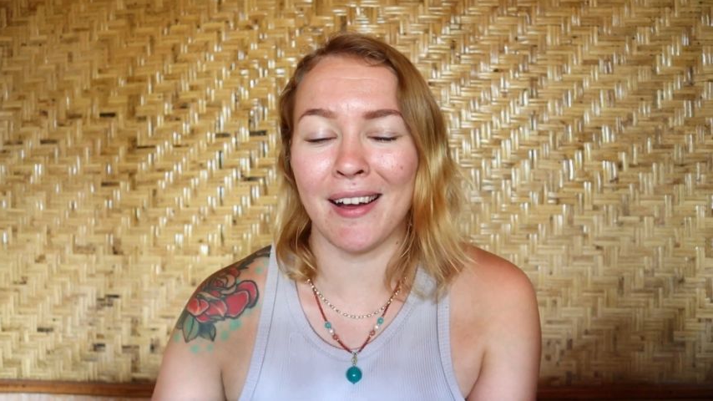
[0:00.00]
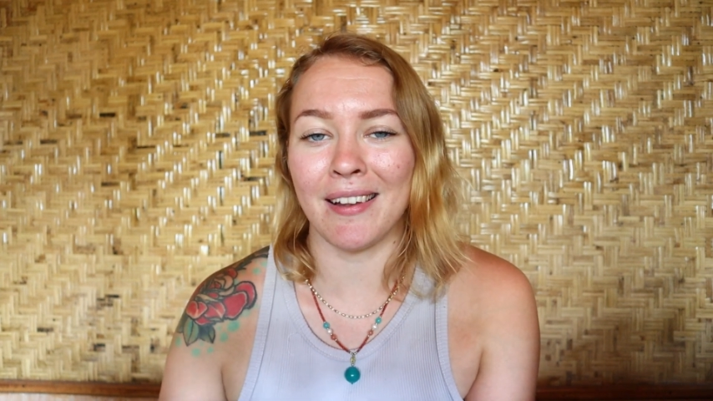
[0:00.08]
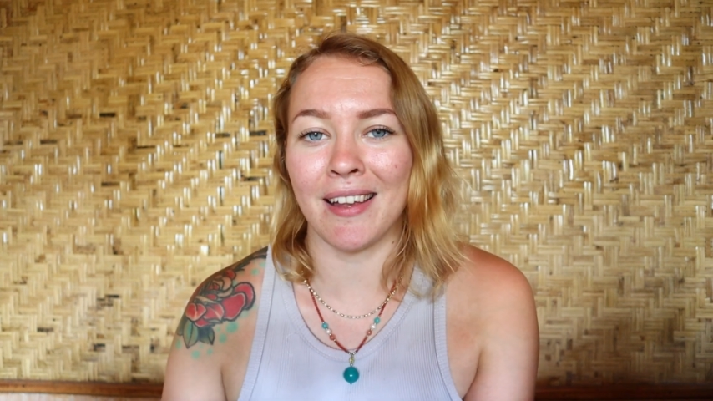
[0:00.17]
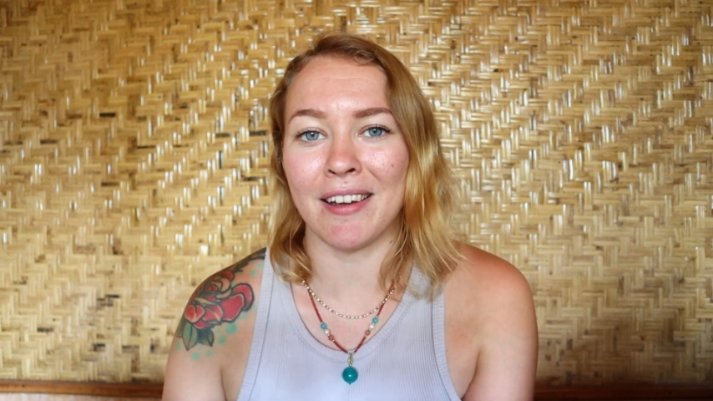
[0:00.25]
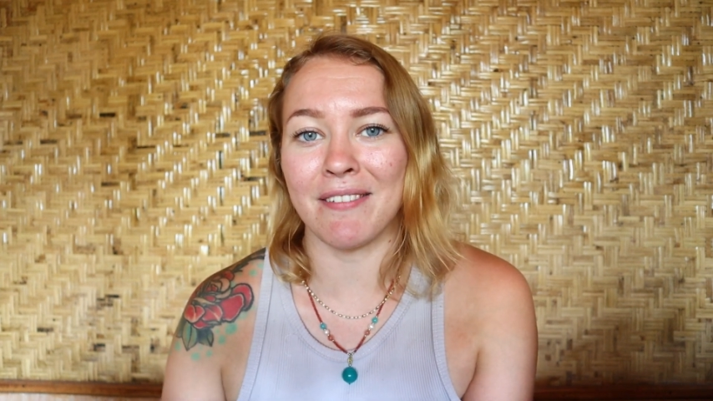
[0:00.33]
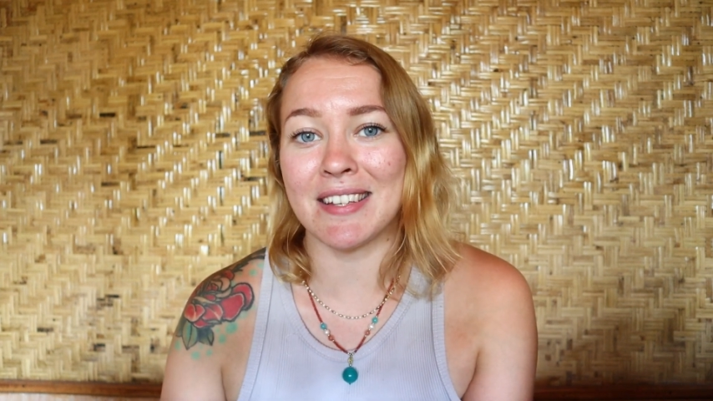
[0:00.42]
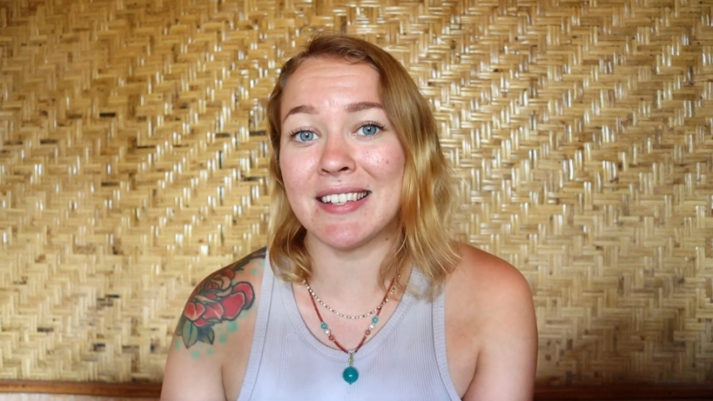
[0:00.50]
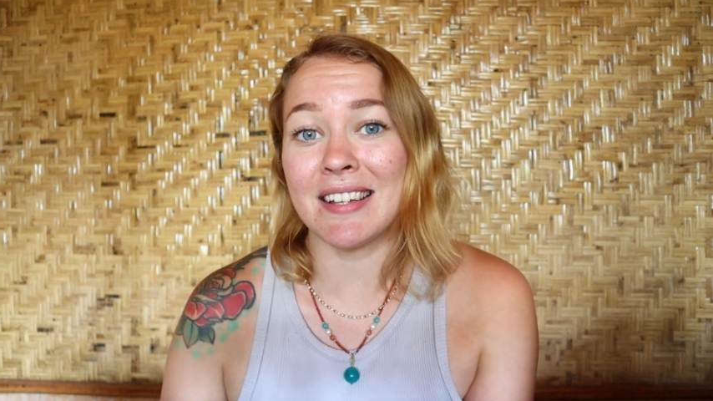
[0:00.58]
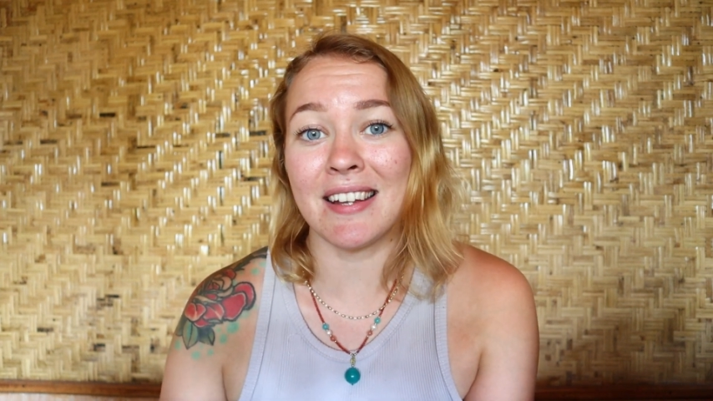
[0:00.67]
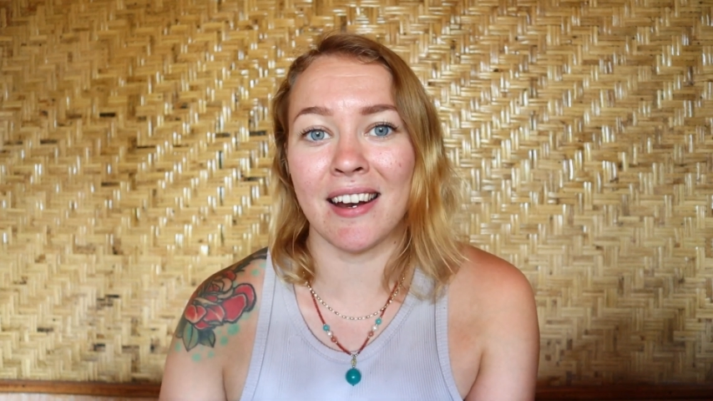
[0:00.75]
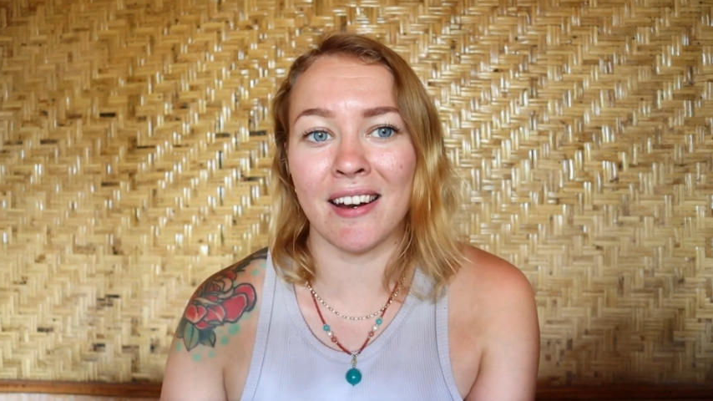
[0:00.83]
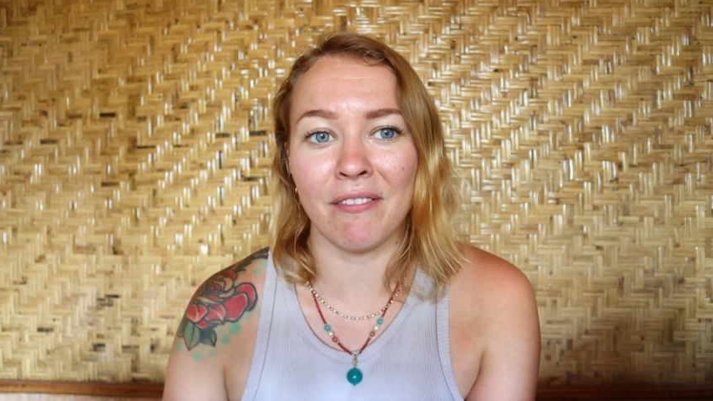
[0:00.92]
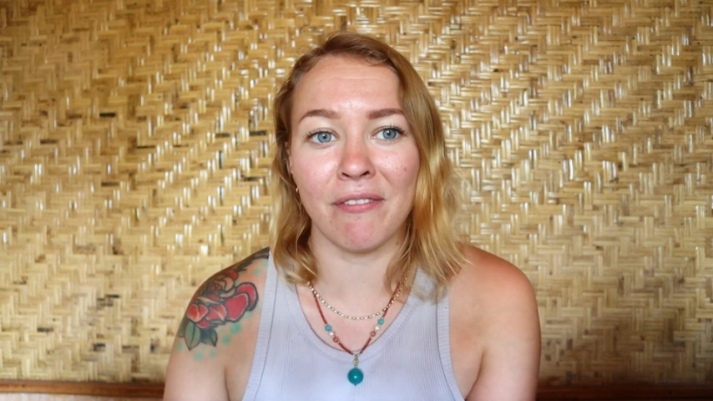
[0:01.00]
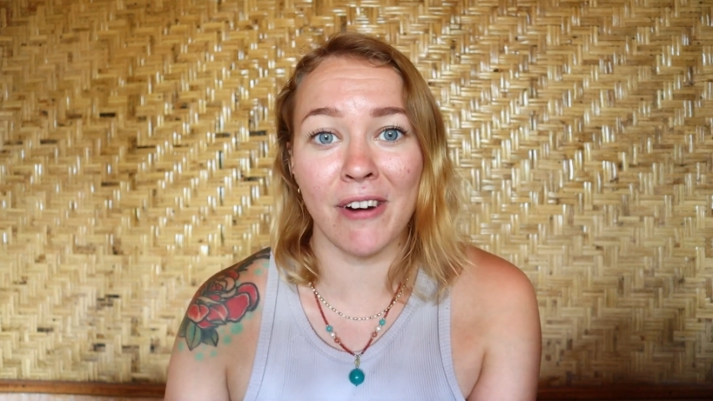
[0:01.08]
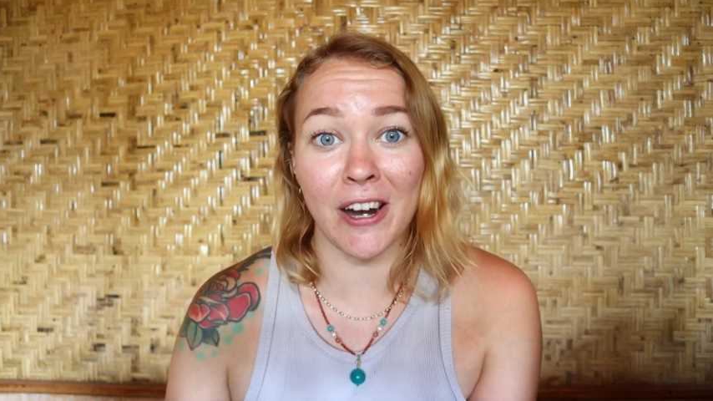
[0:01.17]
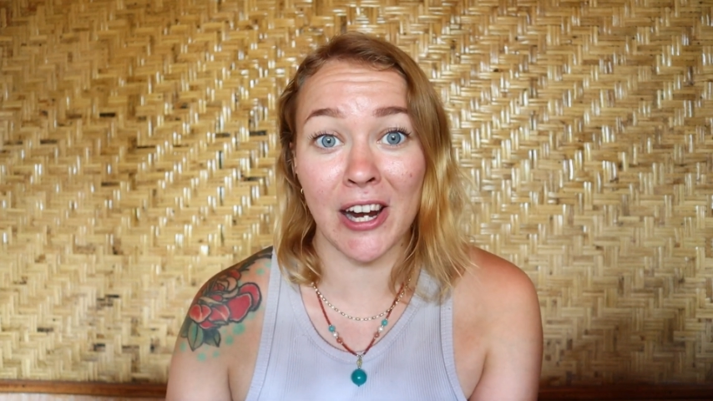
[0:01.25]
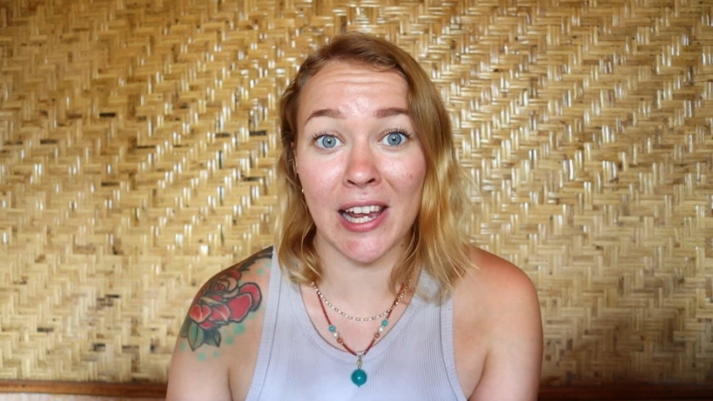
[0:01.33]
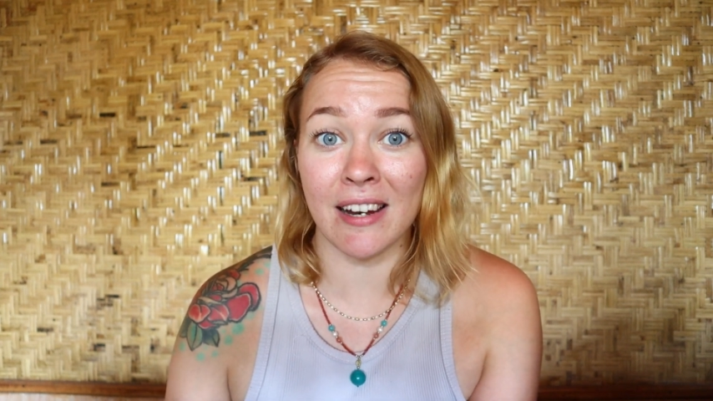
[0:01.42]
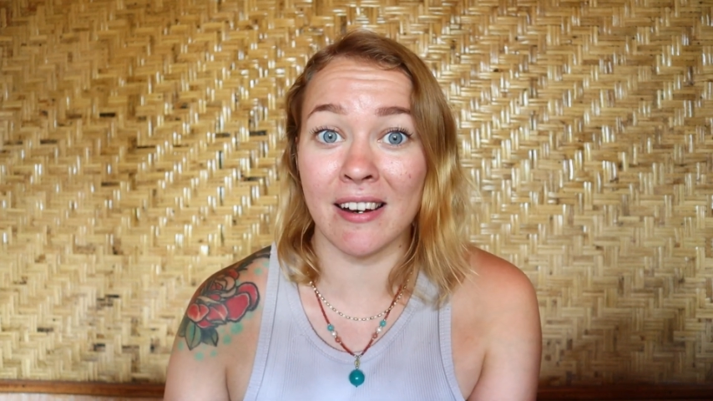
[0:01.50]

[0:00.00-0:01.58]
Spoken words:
like visit and a very